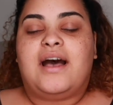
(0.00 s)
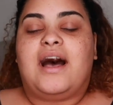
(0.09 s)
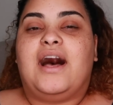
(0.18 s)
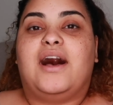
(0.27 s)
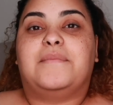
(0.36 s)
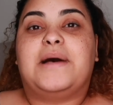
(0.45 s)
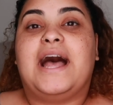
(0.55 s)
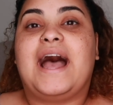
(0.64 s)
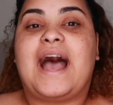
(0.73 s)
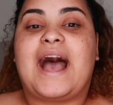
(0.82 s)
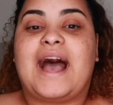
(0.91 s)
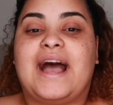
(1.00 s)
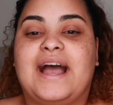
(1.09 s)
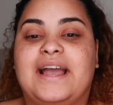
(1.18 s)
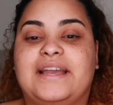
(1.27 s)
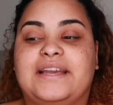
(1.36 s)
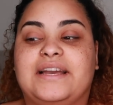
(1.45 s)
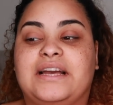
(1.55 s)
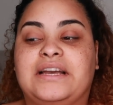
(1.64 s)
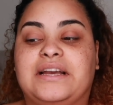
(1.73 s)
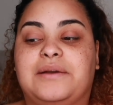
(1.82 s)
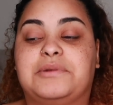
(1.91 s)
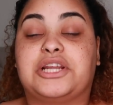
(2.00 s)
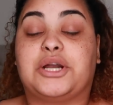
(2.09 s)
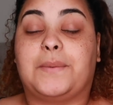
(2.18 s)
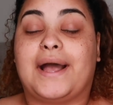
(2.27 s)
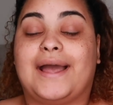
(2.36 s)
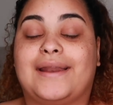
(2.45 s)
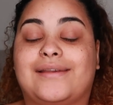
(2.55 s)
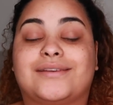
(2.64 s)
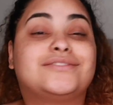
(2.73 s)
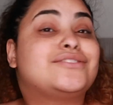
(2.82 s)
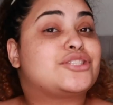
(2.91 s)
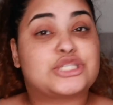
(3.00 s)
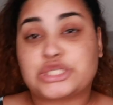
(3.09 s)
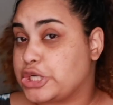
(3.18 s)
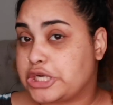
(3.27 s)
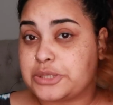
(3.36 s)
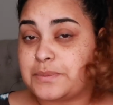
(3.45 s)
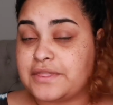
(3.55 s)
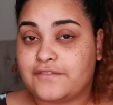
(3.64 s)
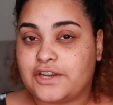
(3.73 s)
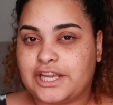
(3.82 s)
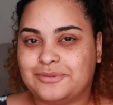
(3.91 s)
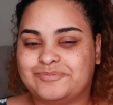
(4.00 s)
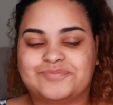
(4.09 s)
I am gonna go ahead and get started with the video.